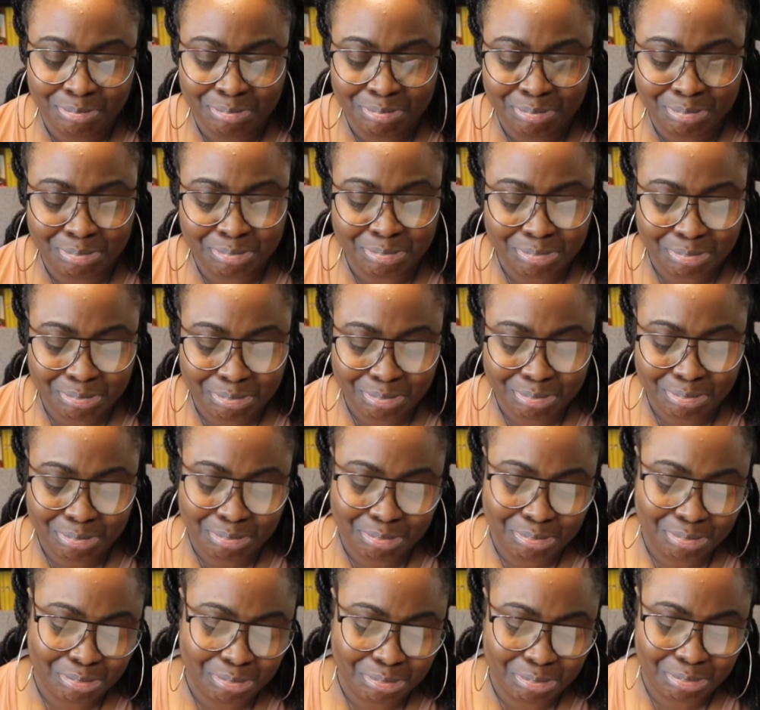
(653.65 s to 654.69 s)

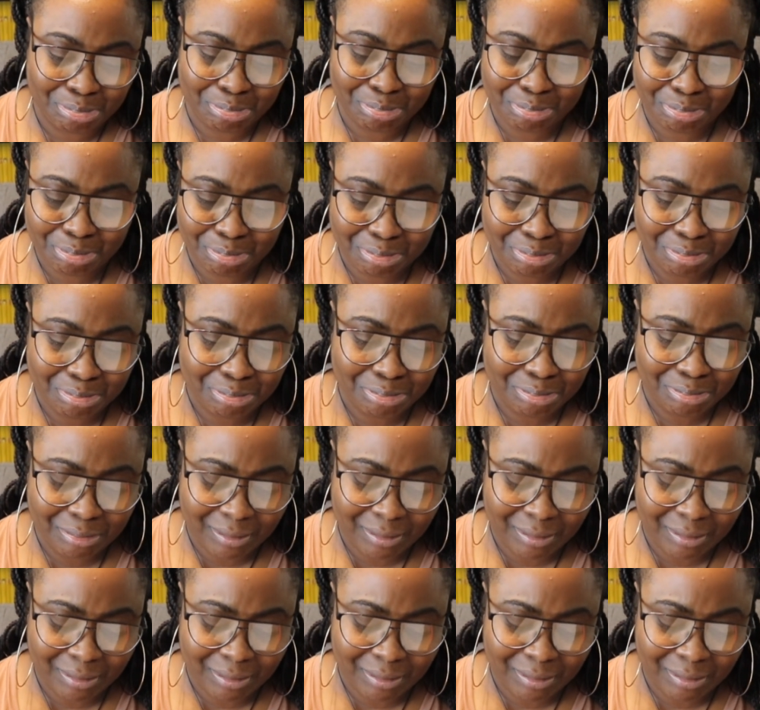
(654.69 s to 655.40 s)
No one is speaking in this clip.